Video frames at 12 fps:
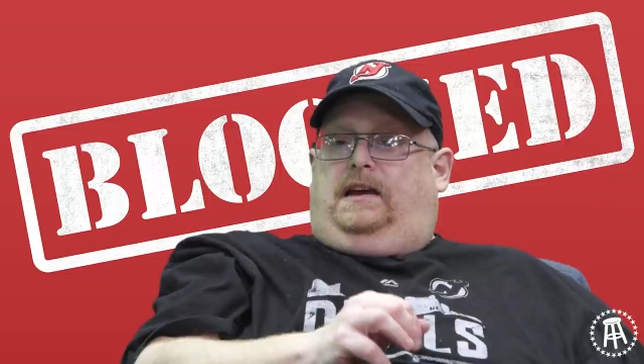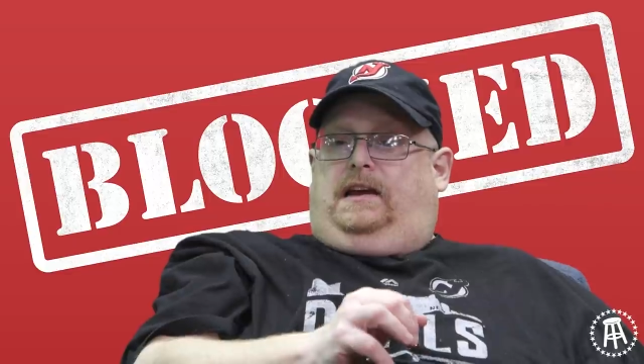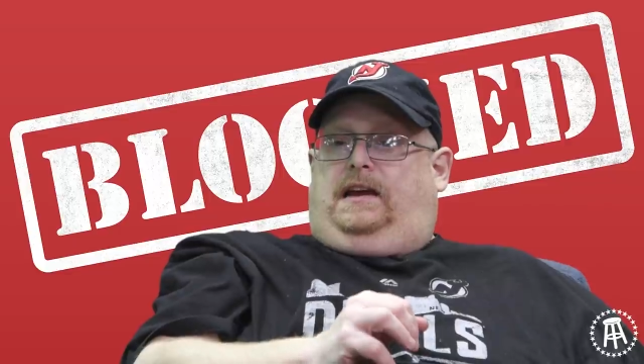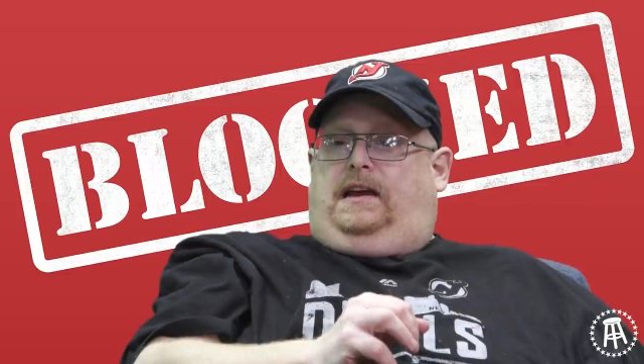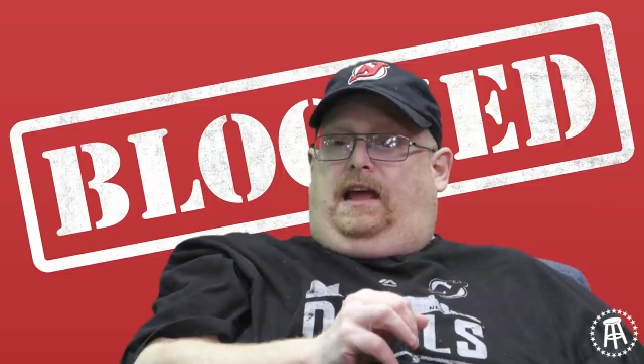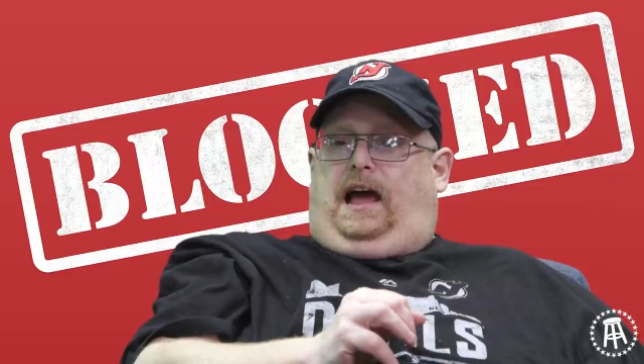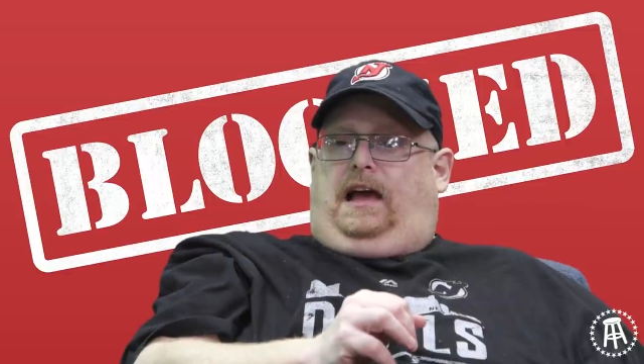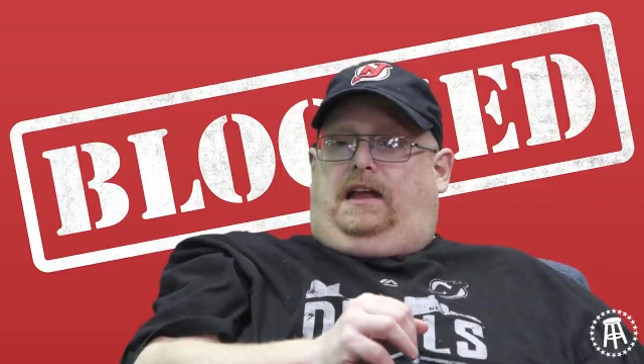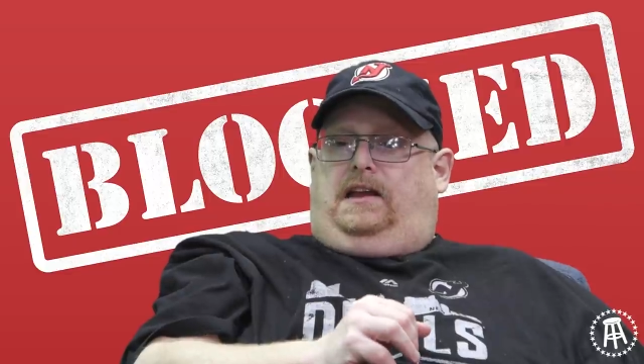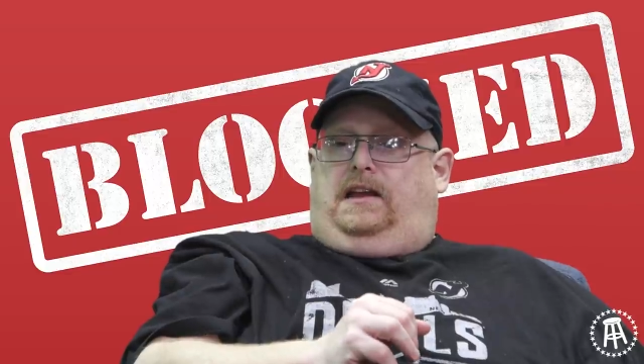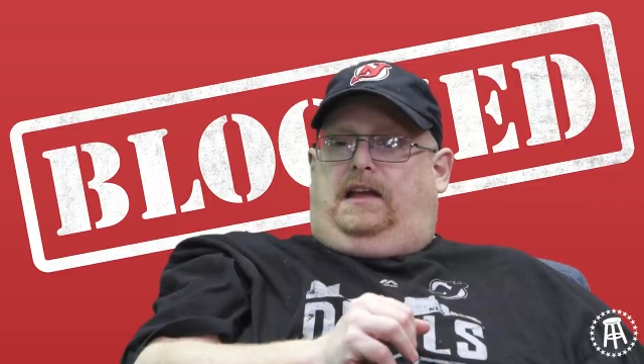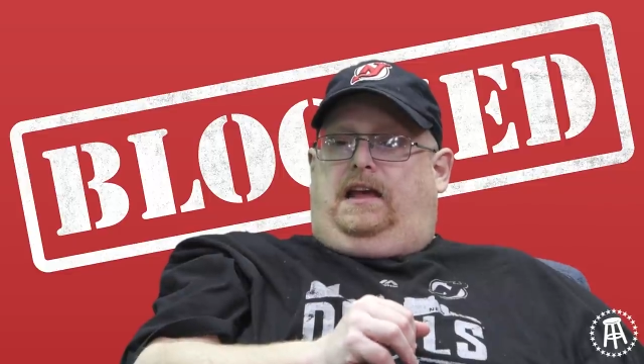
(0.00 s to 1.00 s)
He
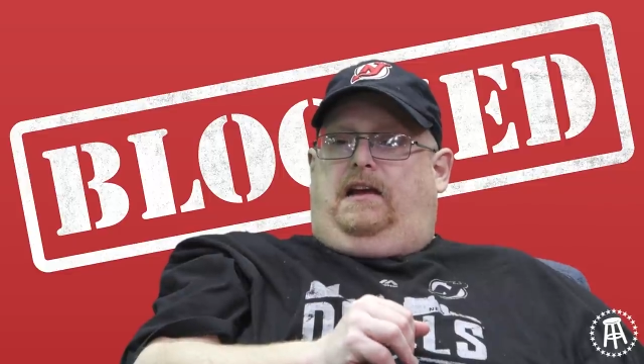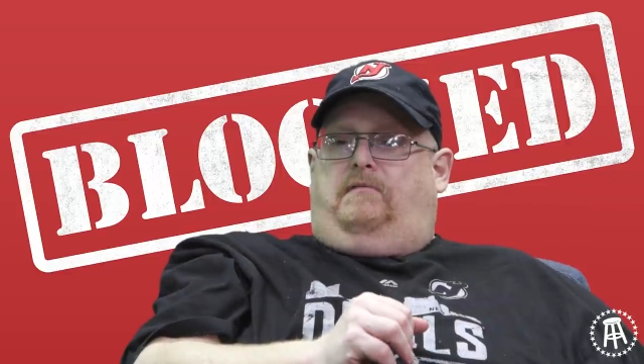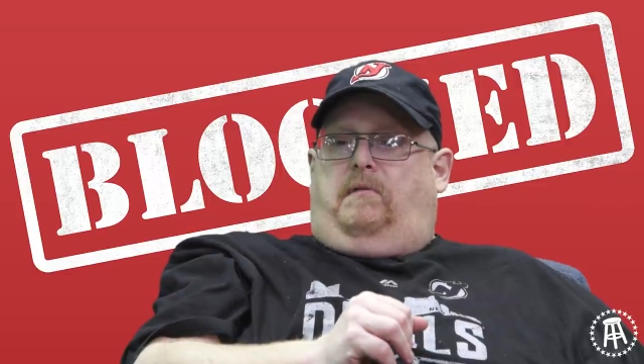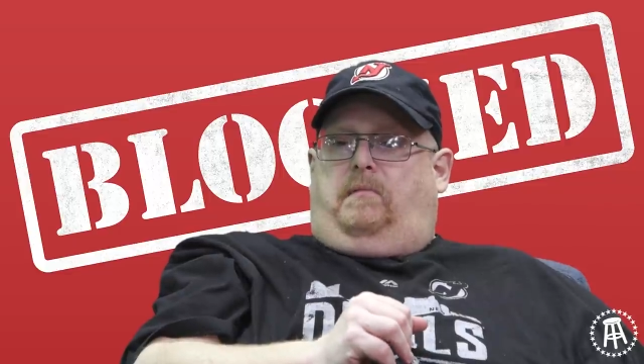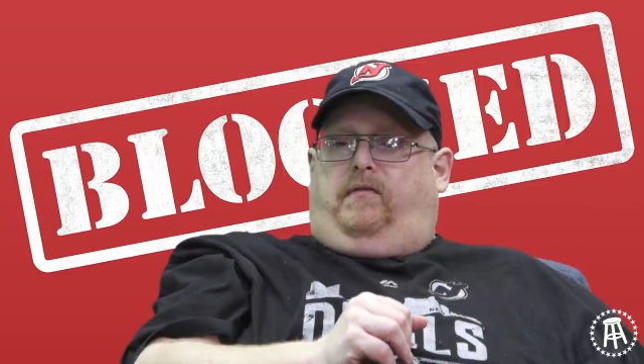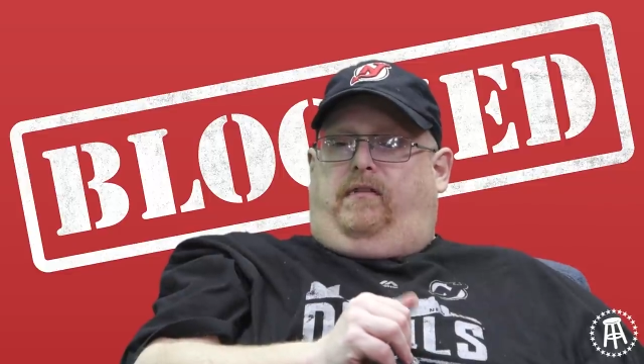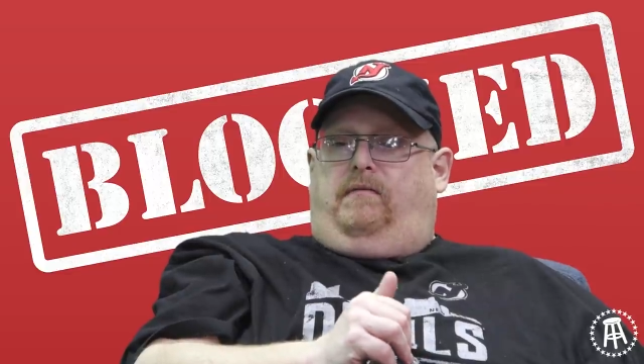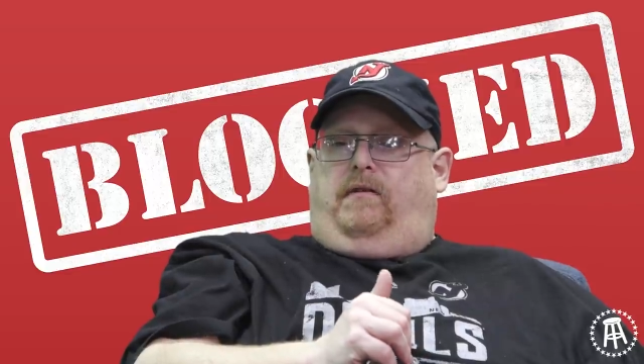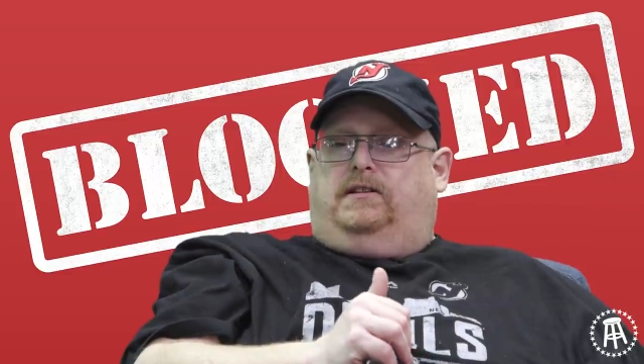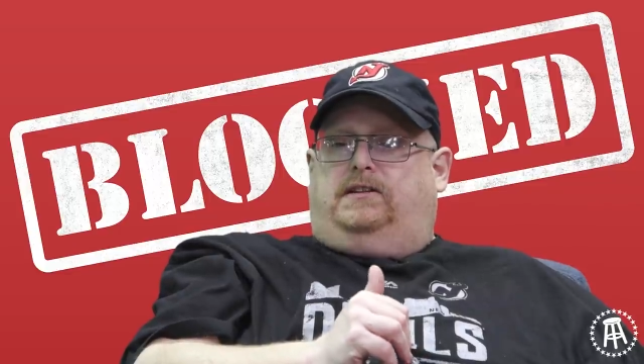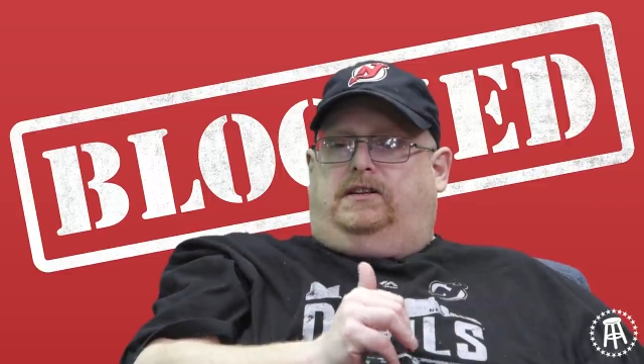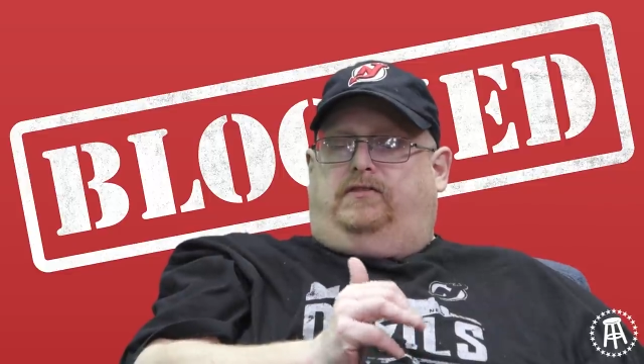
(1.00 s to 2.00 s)
uh, he gave up three
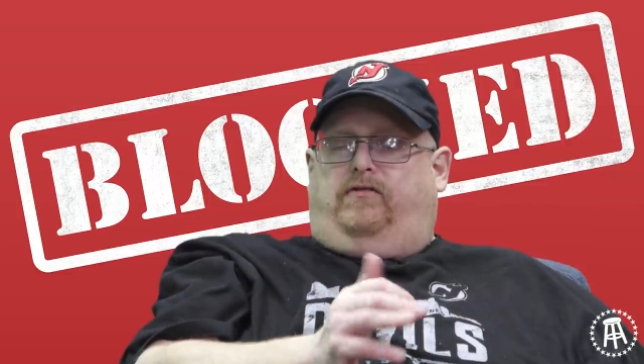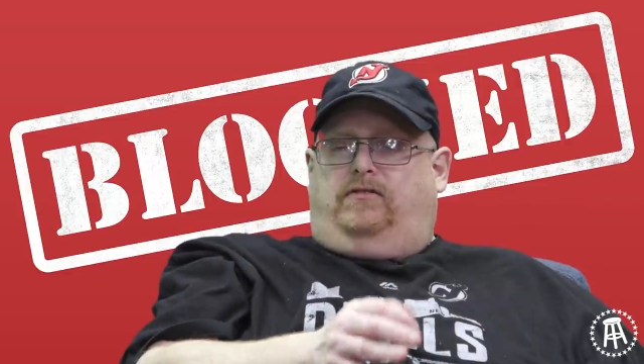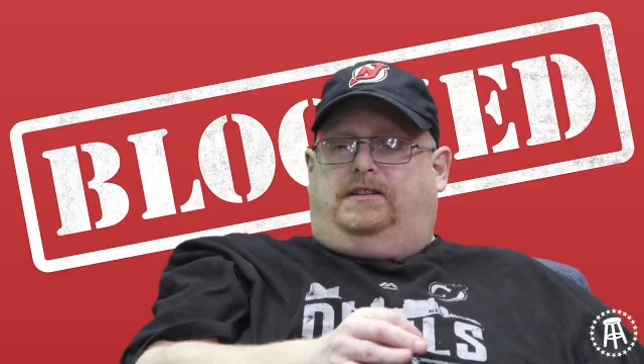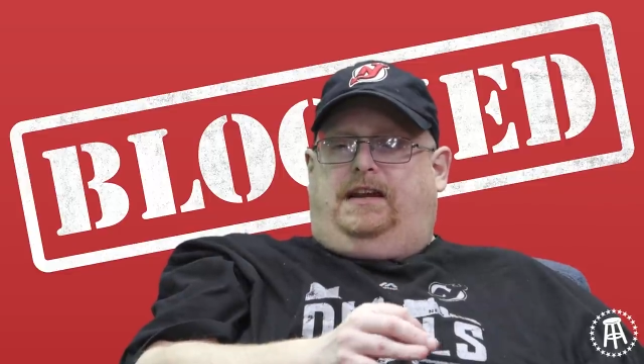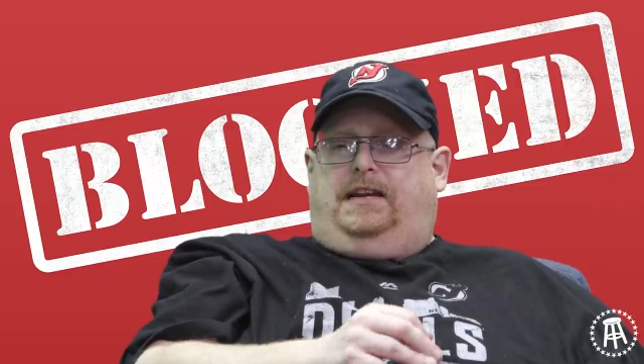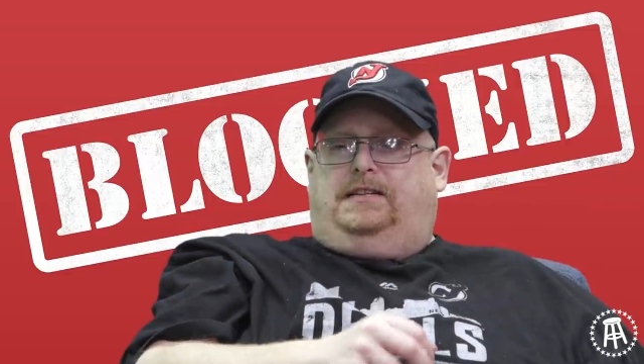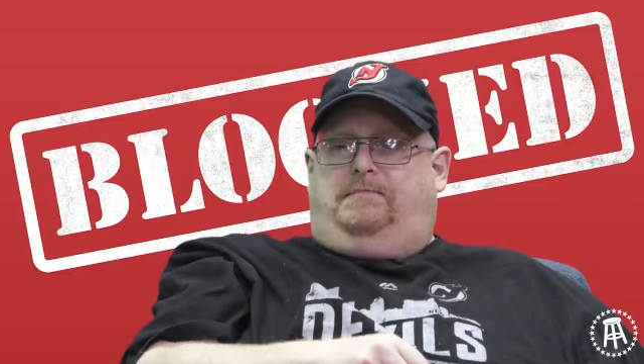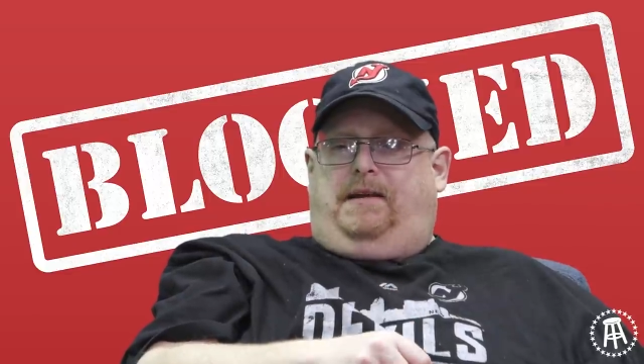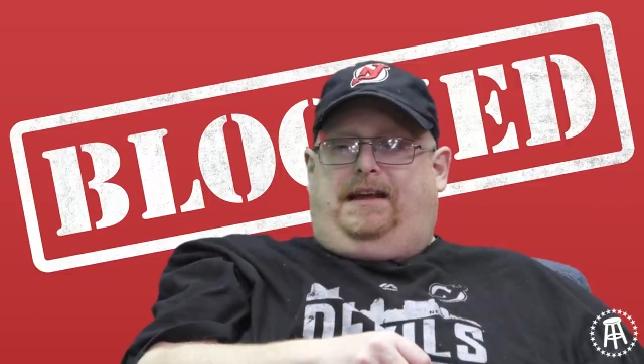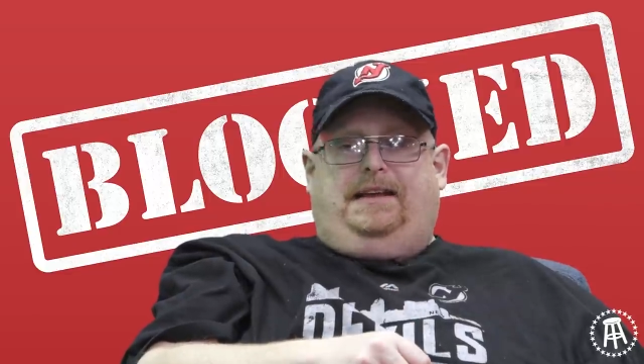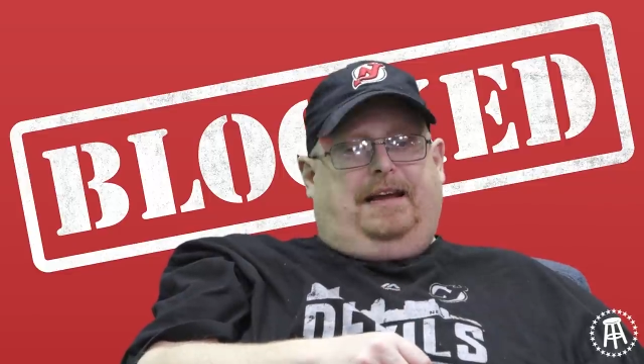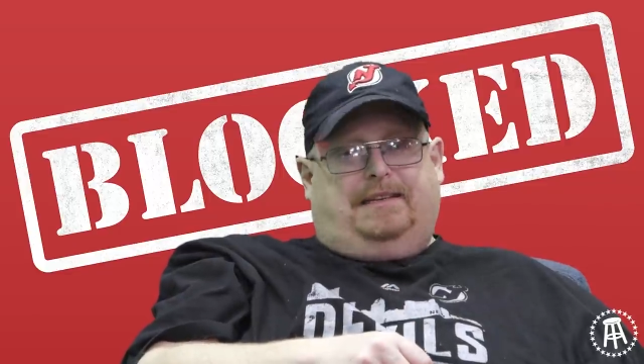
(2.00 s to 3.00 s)
runs in his first inning as a
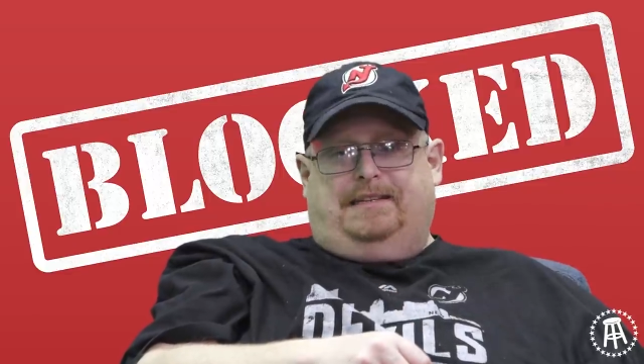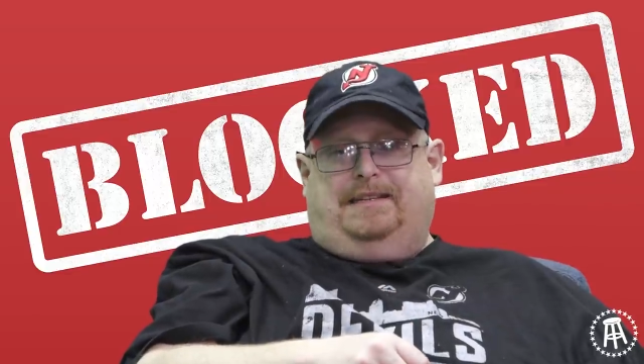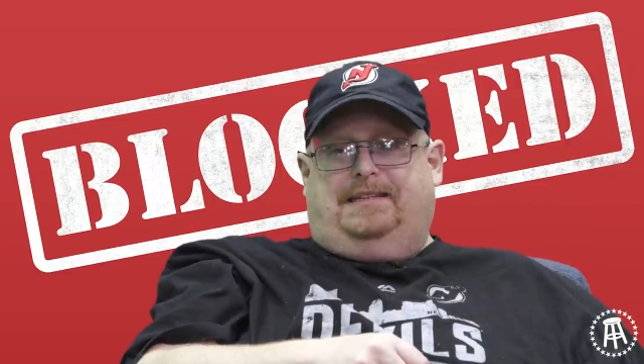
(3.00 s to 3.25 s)
Met. He does it.